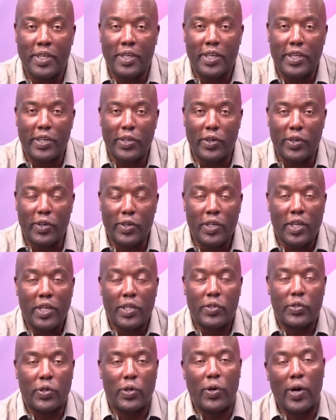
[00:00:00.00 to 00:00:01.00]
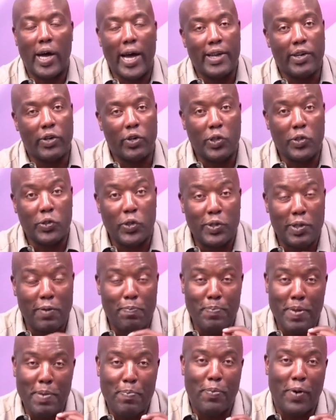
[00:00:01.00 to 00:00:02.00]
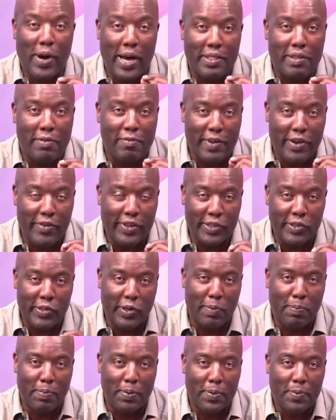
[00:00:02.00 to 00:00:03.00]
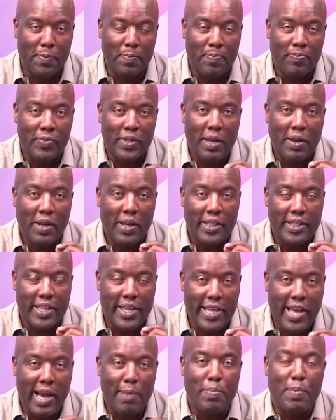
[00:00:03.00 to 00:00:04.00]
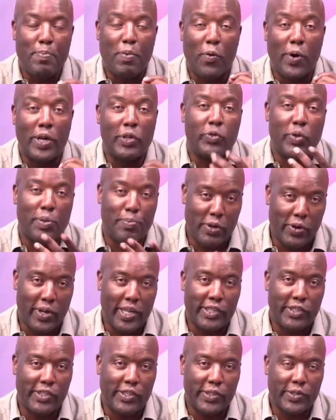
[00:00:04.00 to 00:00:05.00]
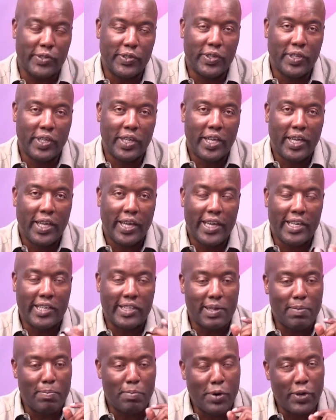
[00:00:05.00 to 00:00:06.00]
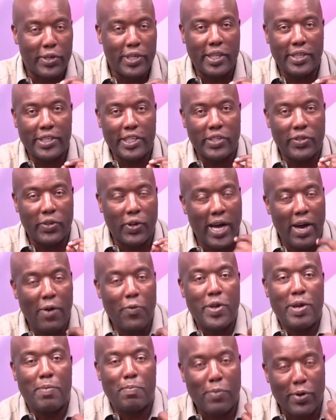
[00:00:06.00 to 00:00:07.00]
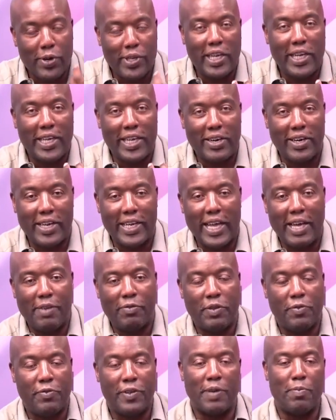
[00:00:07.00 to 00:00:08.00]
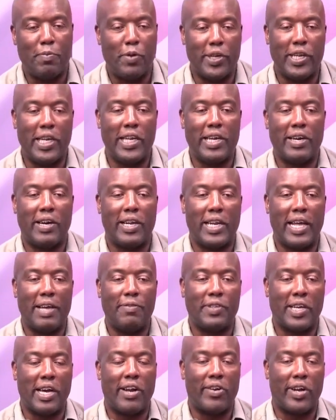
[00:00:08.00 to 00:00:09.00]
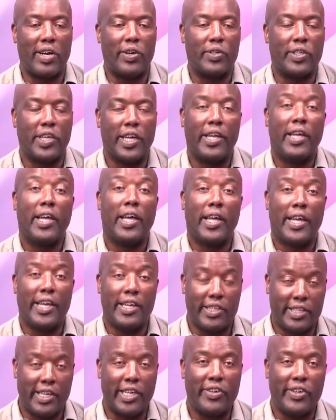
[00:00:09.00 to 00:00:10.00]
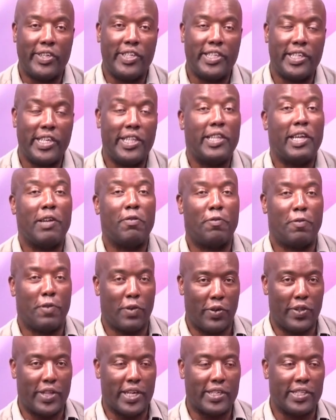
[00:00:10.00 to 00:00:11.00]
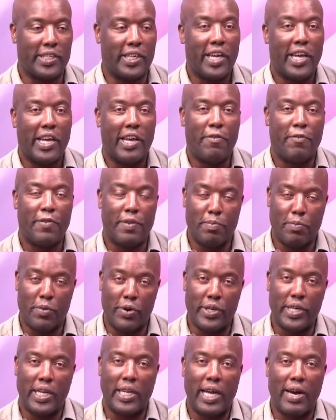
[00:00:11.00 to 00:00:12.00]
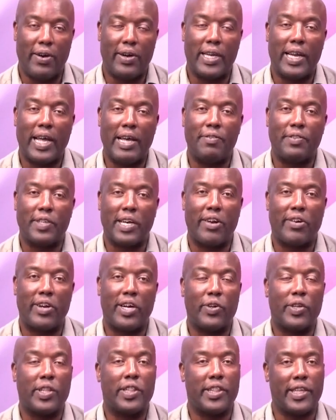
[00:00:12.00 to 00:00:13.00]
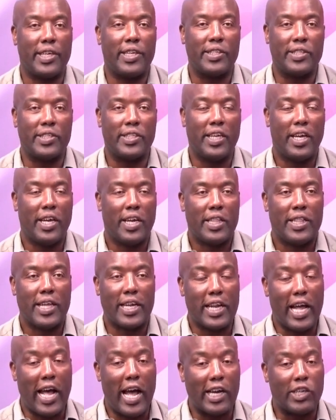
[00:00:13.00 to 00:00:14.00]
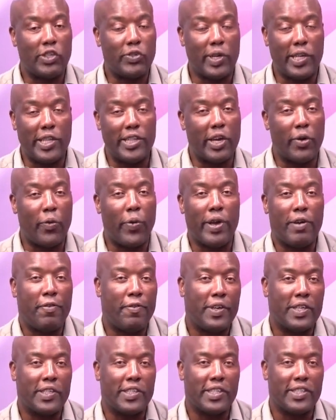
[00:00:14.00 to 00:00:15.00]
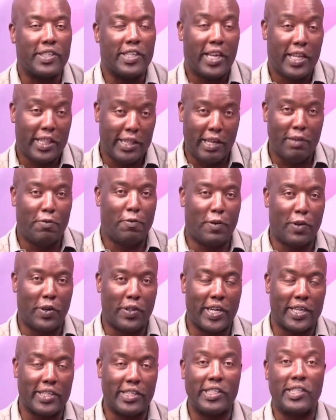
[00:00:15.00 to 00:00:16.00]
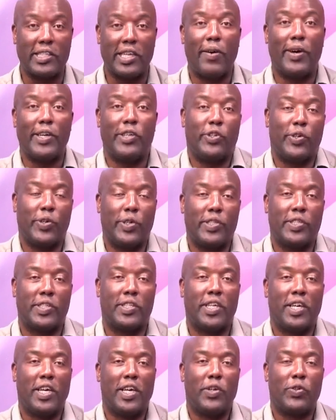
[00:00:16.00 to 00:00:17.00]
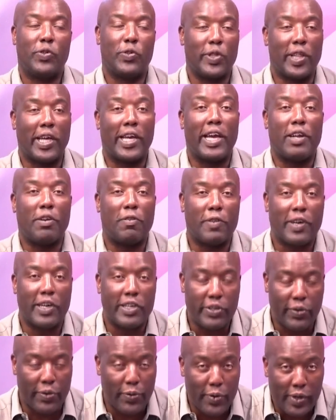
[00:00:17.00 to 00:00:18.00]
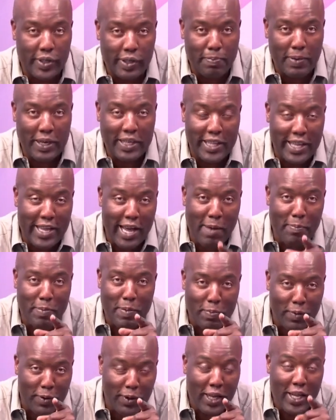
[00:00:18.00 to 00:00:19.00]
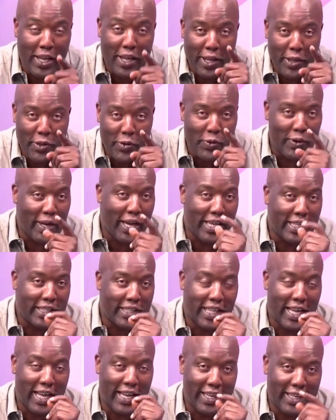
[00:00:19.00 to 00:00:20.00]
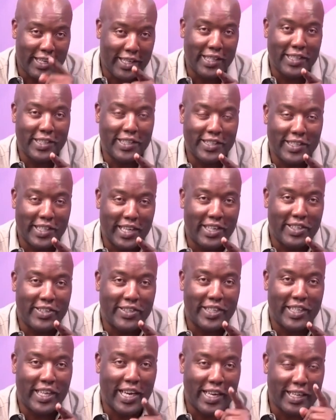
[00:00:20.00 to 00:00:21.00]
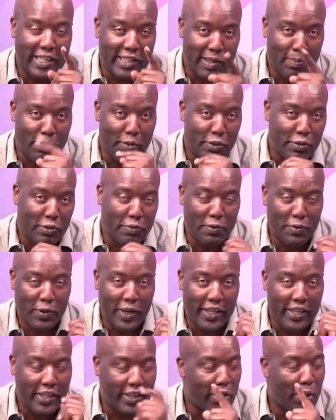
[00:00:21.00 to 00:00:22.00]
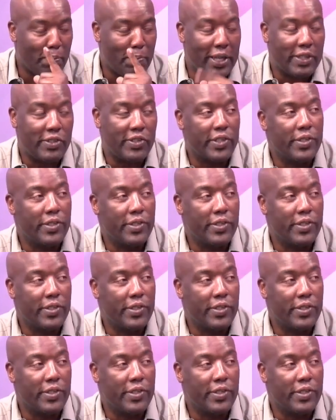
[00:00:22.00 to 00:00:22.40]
You know, so, and also the people at the very top. The young people want to emulate you. It's the model that, how we are modeling our lives. If we are modeling our lives around integrity, they'll follow that. If we model our lives around things that actually the quick fixes, they'll follow that. It's our choice to know the kind of country we want. But the young people, you guys are leading this country and I support you fully. God bless you.